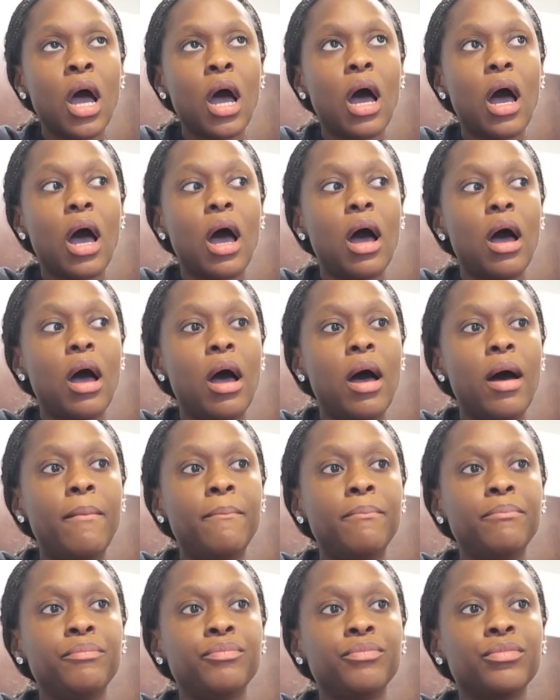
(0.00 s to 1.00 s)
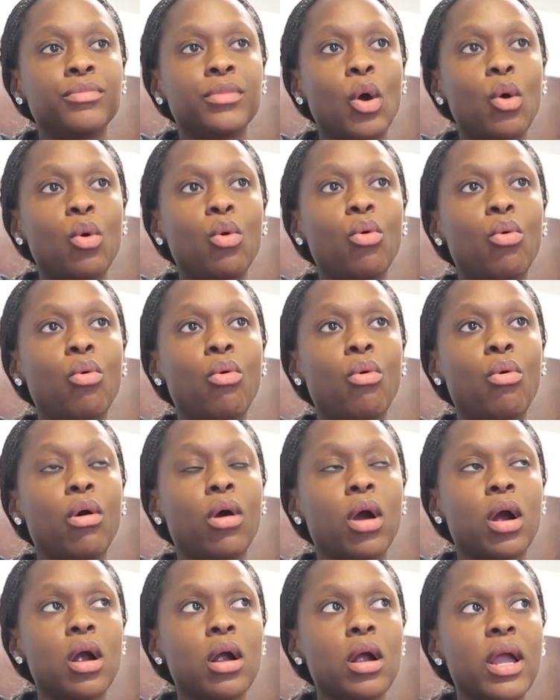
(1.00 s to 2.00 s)
Um,
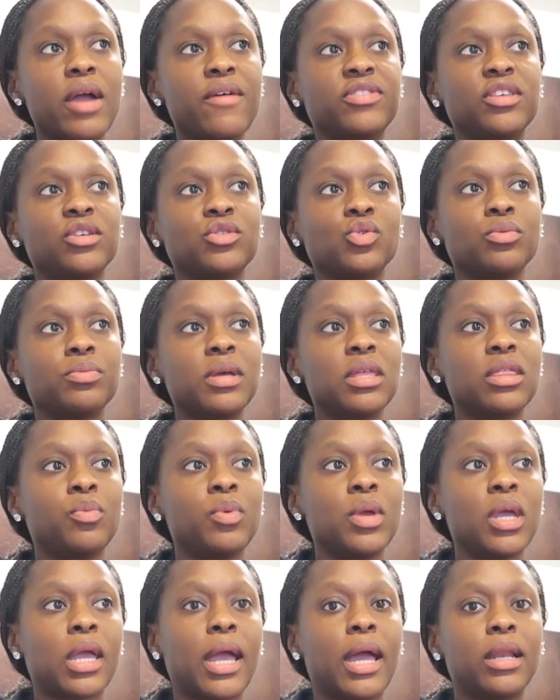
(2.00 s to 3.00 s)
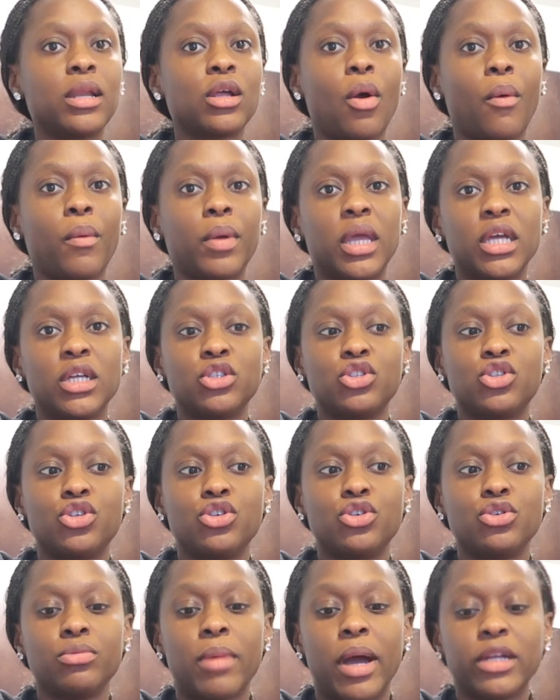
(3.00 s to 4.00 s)
or if this will be the weekend going
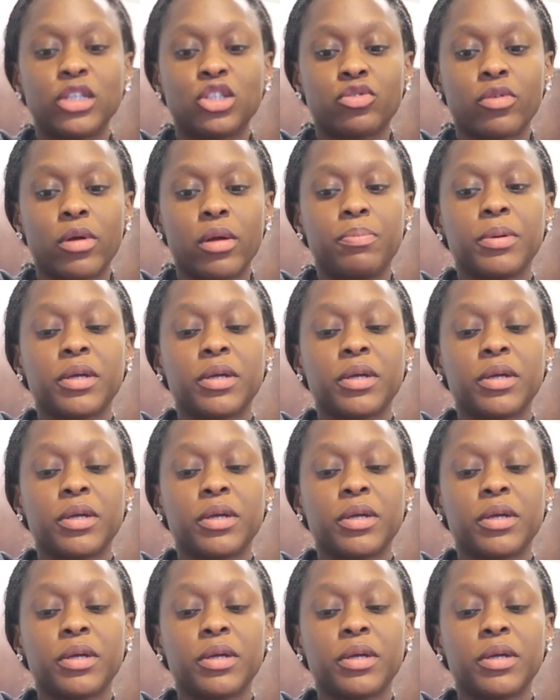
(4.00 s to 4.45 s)
into my trip